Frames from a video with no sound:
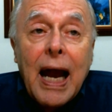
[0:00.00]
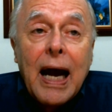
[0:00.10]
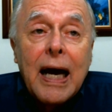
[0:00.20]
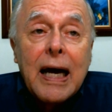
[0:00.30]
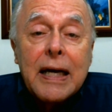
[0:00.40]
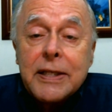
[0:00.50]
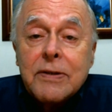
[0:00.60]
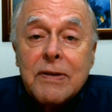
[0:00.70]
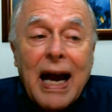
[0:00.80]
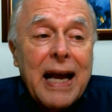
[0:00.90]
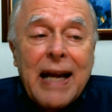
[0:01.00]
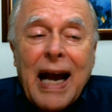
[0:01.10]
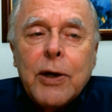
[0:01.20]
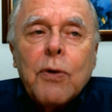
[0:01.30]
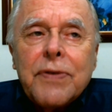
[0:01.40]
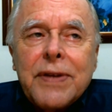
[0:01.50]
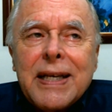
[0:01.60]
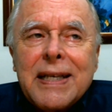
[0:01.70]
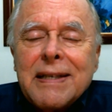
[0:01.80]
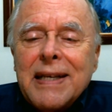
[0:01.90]
I don't
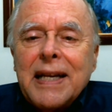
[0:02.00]
think